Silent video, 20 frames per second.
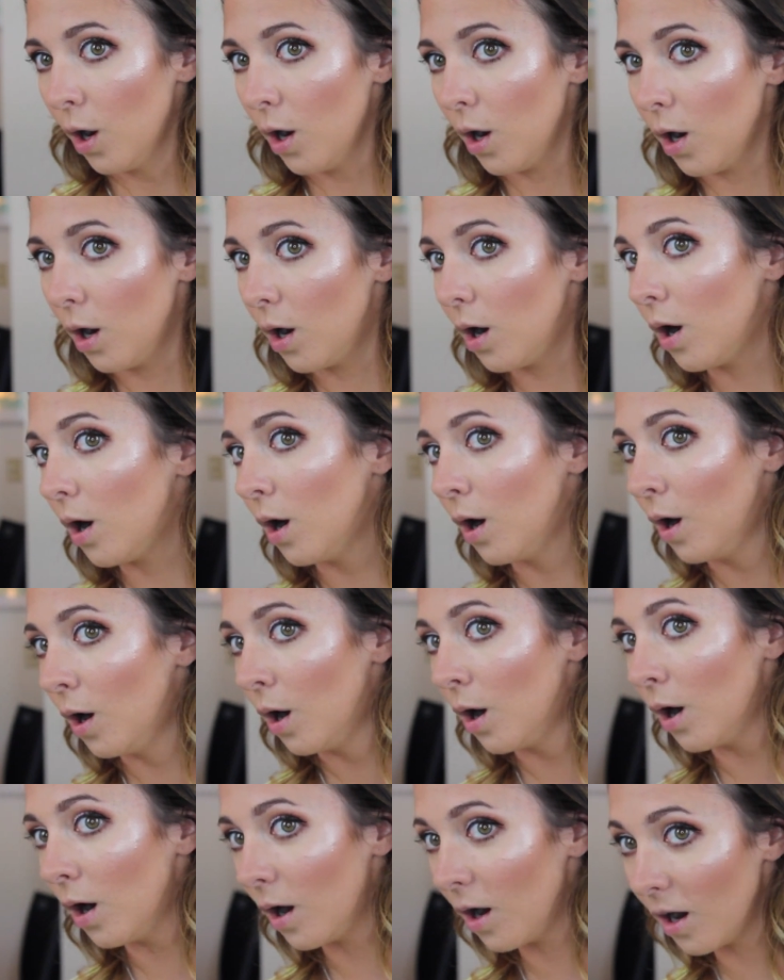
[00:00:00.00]
Oh,
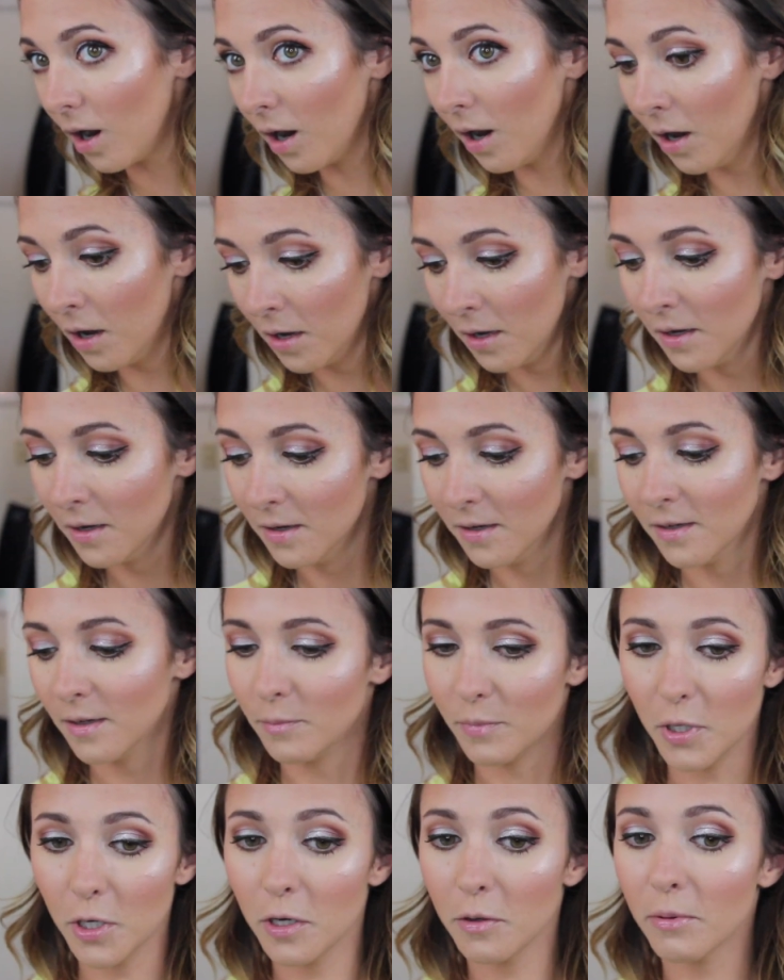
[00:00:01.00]
oh.
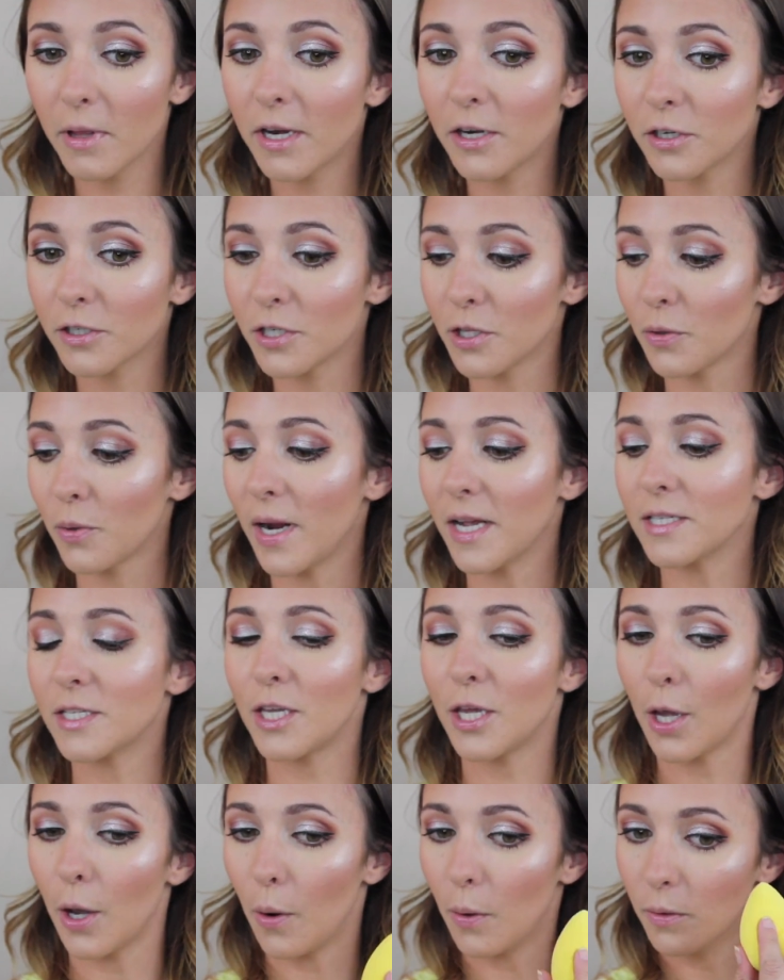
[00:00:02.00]
Beauty blender to the
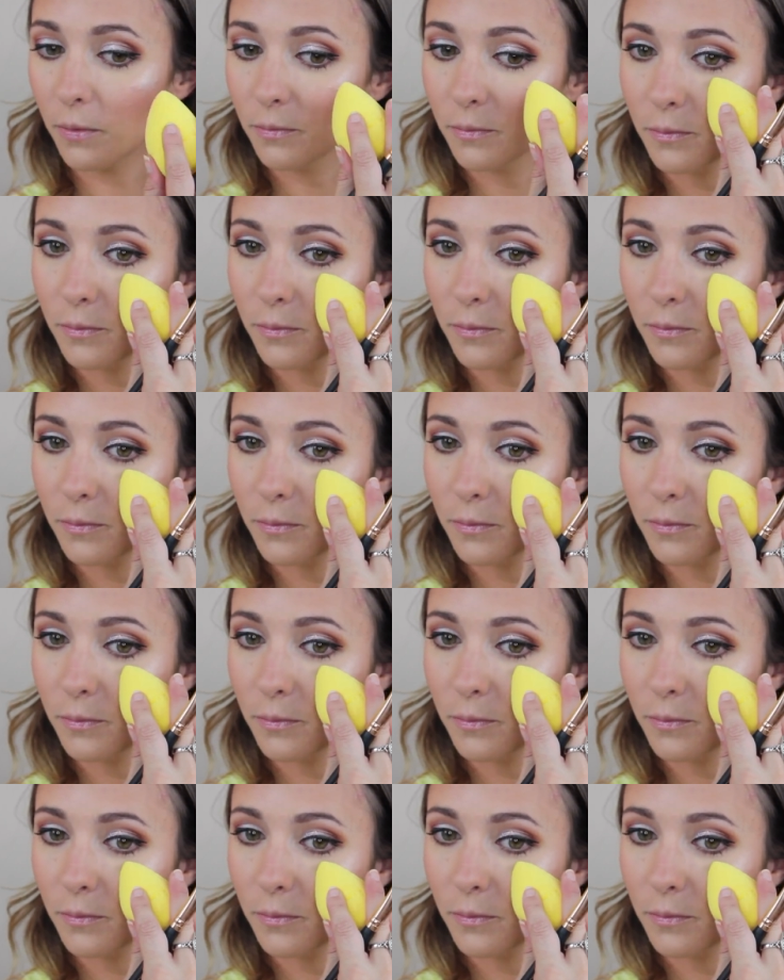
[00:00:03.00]
rescue.